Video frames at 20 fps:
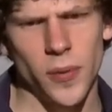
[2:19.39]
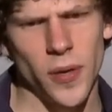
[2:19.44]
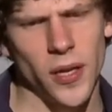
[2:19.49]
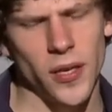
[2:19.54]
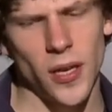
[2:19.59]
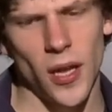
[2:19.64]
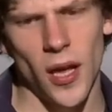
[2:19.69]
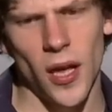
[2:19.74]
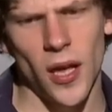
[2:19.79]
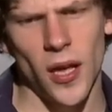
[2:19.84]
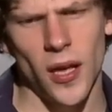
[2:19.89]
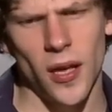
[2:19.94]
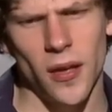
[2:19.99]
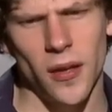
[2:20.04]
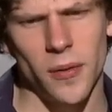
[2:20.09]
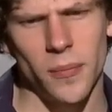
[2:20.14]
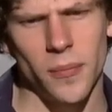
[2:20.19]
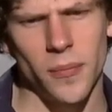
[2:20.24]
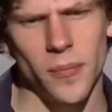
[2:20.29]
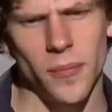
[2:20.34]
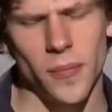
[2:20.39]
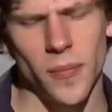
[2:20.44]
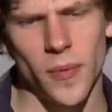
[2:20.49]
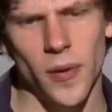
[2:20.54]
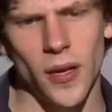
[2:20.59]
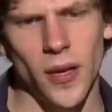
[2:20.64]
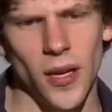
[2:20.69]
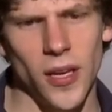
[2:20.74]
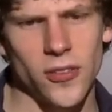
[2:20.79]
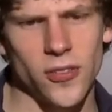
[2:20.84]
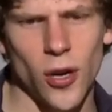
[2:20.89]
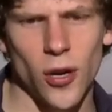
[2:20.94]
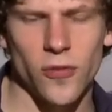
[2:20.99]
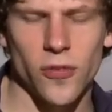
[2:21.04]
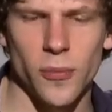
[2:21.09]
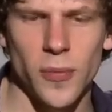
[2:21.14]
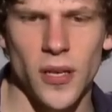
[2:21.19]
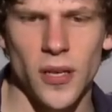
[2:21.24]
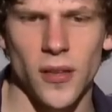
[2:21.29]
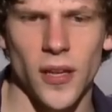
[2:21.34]
But um, it's hard
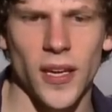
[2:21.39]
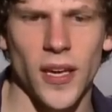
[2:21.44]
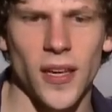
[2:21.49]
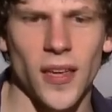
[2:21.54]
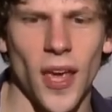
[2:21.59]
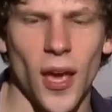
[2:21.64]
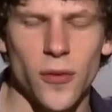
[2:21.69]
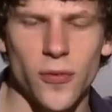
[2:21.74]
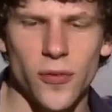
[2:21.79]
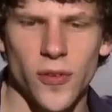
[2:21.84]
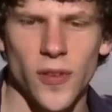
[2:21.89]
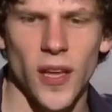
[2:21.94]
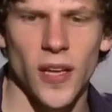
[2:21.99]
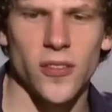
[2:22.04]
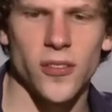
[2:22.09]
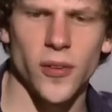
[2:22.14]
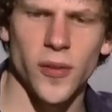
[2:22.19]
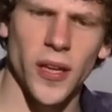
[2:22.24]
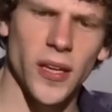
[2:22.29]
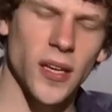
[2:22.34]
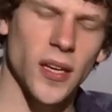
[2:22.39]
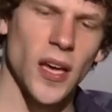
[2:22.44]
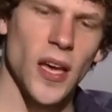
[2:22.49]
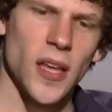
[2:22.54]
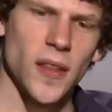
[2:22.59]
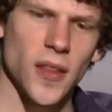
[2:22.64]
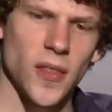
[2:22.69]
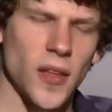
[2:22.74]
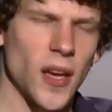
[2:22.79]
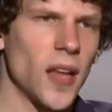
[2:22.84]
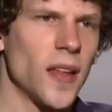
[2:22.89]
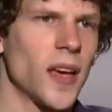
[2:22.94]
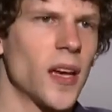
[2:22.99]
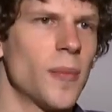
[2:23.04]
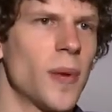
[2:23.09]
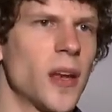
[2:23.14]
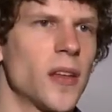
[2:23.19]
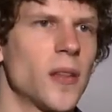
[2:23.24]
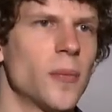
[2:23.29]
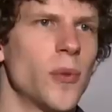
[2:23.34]
for me to like account for that. So like the thing I like
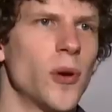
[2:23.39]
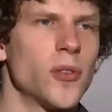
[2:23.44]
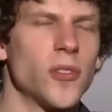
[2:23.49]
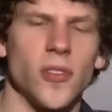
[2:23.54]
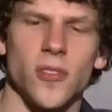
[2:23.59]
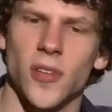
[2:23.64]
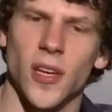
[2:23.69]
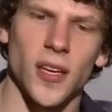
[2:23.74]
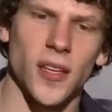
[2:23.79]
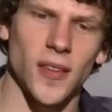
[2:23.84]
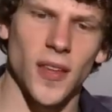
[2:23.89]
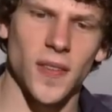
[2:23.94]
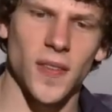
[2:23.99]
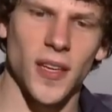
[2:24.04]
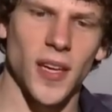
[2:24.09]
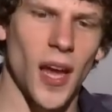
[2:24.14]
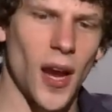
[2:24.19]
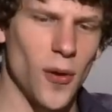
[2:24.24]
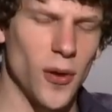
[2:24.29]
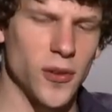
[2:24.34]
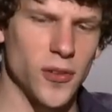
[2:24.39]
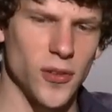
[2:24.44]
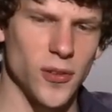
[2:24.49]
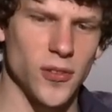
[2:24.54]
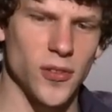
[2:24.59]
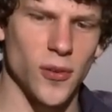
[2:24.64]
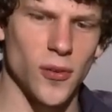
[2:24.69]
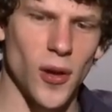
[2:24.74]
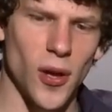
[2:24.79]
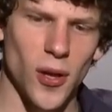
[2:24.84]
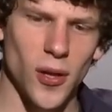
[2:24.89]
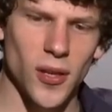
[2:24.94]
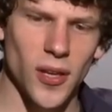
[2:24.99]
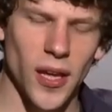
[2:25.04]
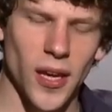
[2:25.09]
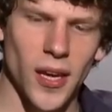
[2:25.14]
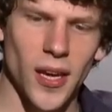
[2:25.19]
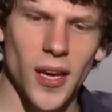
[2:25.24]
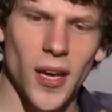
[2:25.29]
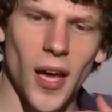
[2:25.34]
about it the most is like that the characters are all
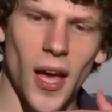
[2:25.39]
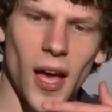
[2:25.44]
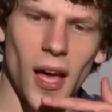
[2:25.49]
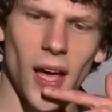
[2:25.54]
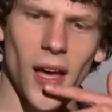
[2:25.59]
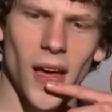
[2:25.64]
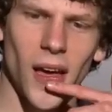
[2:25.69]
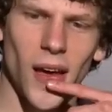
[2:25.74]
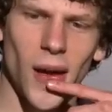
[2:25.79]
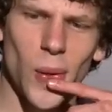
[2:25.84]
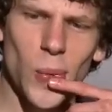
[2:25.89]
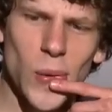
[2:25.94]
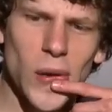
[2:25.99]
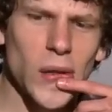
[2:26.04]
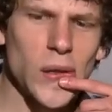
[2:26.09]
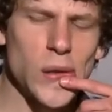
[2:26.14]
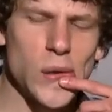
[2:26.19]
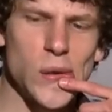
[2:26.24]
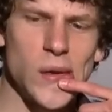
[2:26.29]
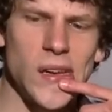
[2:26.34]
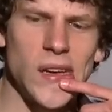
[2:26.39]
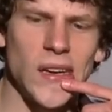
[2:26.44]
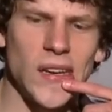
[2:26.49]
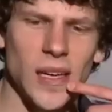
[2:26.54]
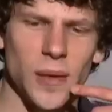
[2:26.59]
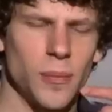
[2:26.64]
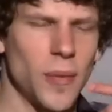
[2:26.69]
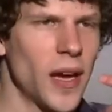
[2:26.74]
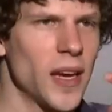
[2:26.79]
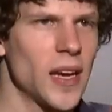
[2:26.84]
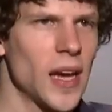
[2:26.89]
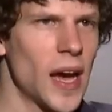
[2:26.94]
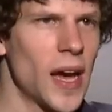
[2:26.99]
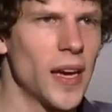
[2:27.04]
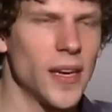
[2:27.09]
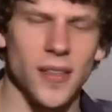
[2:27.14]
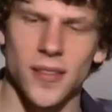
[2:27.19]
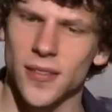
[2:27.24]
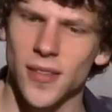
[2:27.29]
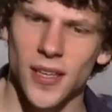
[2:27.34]
like uh, really unique, and my
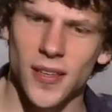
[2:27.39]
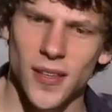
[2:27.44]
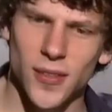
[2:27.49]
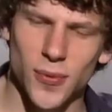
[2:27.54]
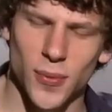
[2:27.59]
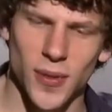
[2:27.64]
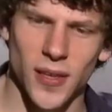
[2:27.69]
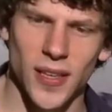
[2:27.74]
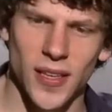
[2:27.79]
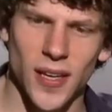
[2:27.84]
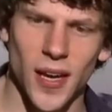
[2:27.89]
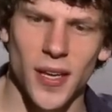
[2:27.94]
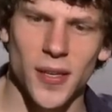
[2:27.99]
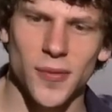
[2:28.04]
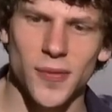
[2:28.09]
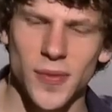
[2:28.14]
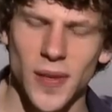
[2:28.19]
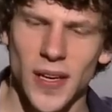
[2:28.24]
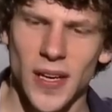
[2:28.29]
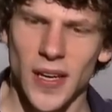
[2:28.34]
guy is like this really kind of